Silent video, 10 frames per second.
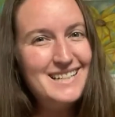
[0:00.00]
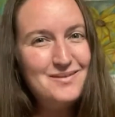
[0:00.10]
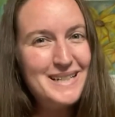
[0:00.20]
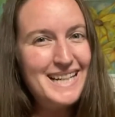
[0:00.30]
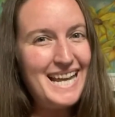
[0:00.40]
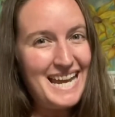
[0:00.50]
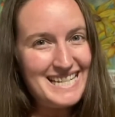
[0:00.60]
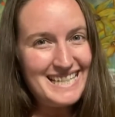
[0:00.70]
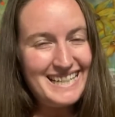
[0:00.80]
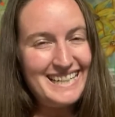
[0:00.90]
bit
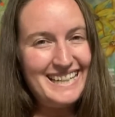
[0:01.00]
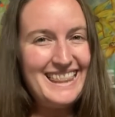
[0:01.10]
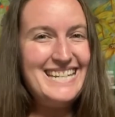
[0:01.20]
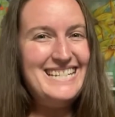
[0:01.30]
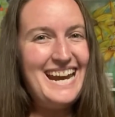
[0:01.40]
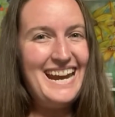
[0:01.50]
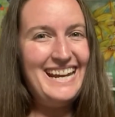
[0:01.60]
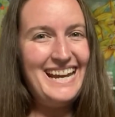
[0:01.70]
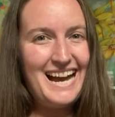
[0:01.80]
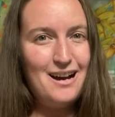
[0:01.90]
later in the
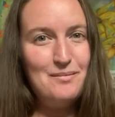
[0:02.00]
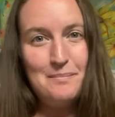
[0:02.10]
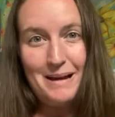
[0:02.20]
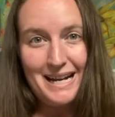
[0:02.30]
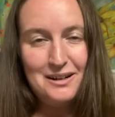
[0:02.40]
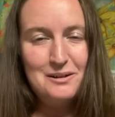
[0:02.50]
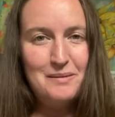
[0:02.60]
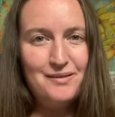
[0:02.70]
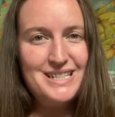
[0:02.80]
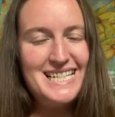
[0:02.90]
day, I'm back home
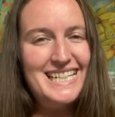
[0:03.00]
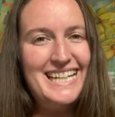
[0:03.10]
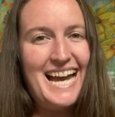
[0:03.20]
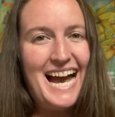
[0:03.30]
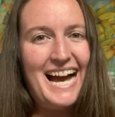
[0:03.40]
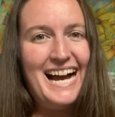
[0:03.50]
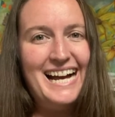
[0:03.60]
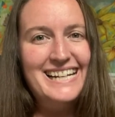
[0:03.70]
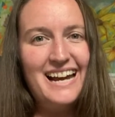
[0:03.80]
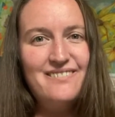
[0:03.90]
obviously,
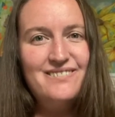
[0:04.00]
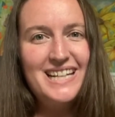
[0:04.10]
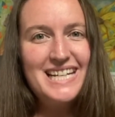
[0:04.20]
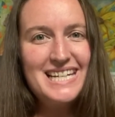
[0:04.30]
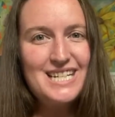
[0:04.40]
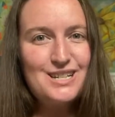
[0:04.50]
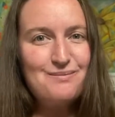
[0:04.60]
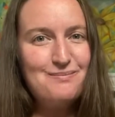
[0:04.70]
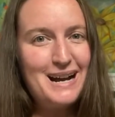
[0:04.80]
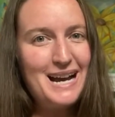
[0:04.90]
and I finished
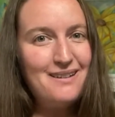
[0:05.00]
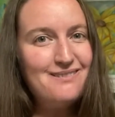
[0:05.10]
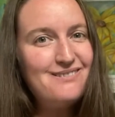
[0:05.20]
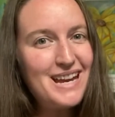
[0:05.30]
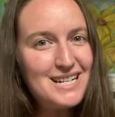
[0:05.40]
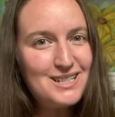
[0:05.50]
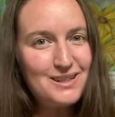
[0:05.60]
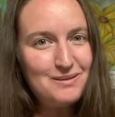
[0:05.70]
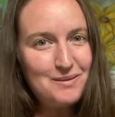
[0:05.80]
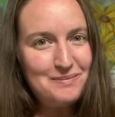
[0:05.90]
my
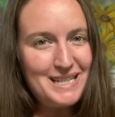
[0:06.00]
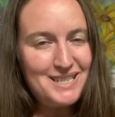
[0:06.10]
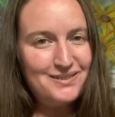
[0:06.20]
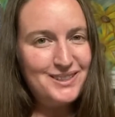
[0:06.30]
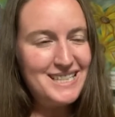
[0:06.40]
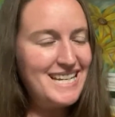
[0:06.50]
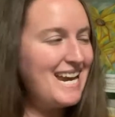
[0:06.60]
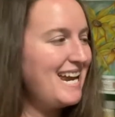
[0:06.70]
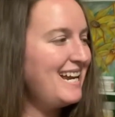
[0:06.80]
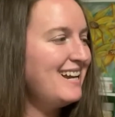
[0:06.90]
facetober piece for
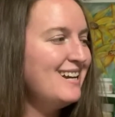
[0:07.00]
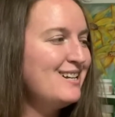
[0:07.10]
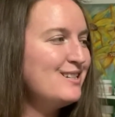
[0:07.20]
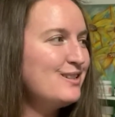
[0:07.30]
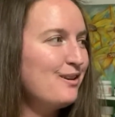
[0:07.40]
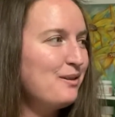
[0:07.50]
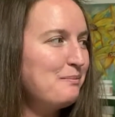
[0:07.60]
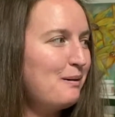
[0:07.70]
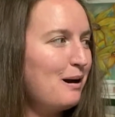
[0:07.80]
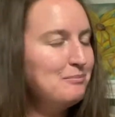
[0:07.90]
today. So the
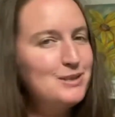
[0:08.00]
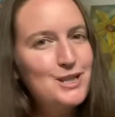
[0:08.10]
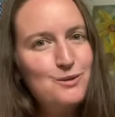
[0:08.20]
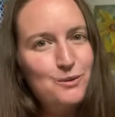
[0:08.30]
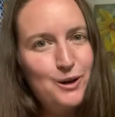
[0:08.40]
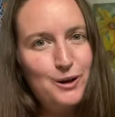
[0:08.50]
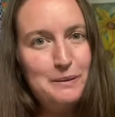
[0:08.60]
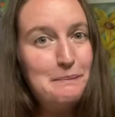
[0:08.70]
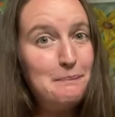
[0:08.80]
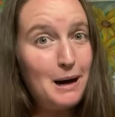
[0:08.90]
prompts were
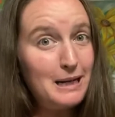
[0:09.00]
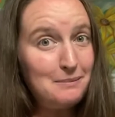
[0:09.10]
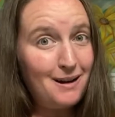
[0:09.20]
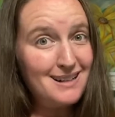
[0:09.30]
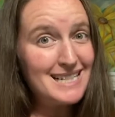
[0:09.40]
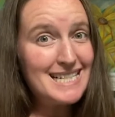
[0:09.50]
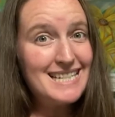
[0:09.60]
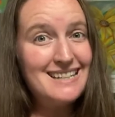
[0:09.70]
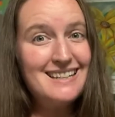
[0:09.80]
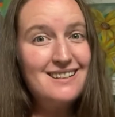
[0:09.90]
body
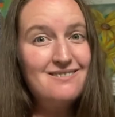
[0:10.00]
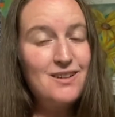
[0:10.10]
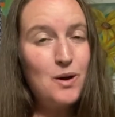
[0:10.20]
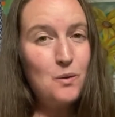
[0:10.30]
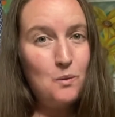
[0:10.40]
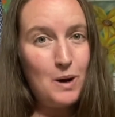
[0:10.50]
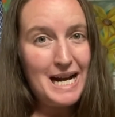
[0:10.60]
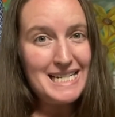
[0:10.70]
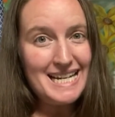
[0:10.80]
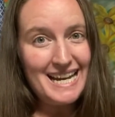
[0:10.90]
positive,
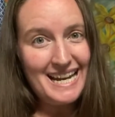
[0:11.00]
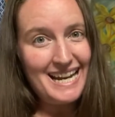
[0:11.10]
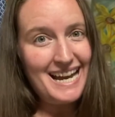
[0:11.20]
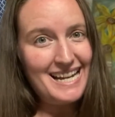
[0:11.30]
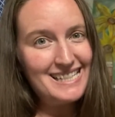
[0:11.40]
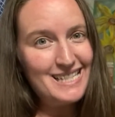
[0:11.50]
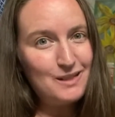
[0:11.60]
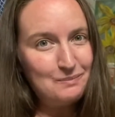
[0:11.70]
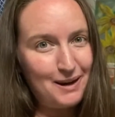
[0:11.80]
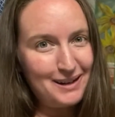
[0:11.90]
white hair, and
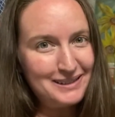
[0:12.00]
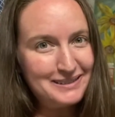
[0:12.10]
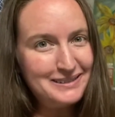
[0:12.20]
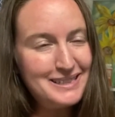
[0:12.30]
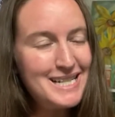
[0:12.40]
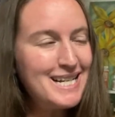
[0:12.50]
sparkles.